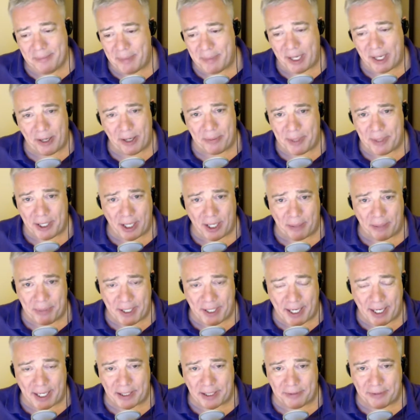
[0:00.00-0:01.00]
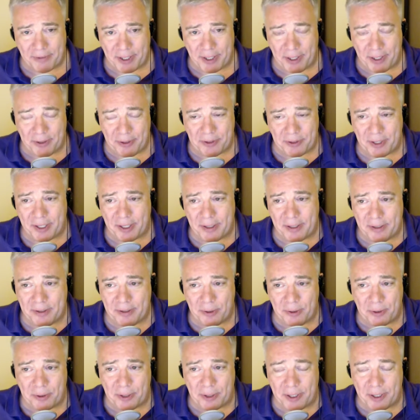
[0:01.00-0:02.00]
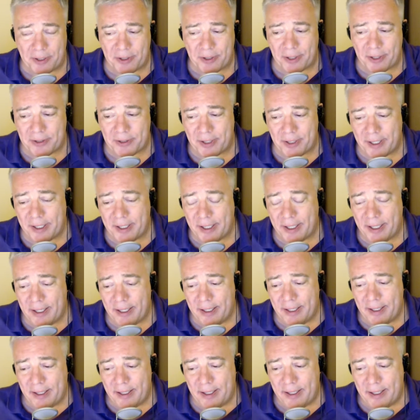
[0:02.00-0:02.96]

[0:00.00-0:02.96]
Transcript: may or may not be actively using Google Assistant. Right.